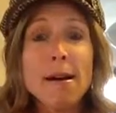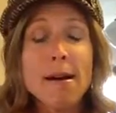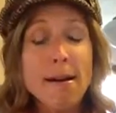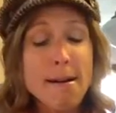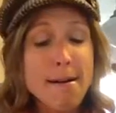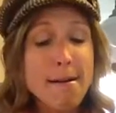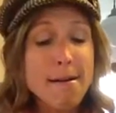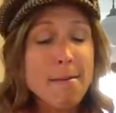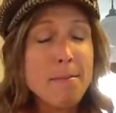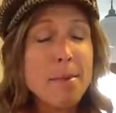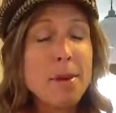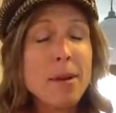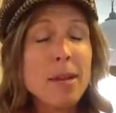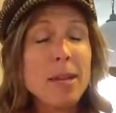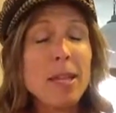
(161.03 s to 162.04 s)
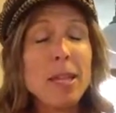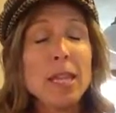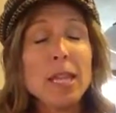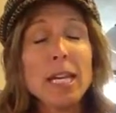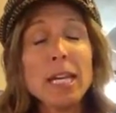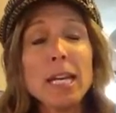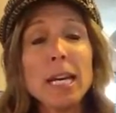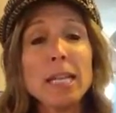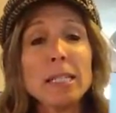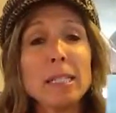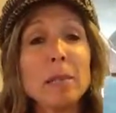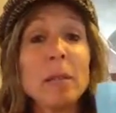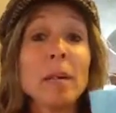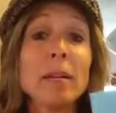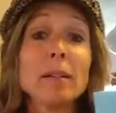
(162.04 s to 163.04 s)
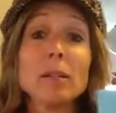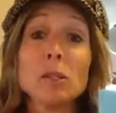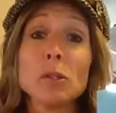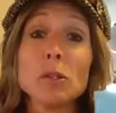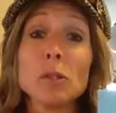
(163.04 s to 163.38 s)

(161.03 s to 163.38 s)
The idea behind this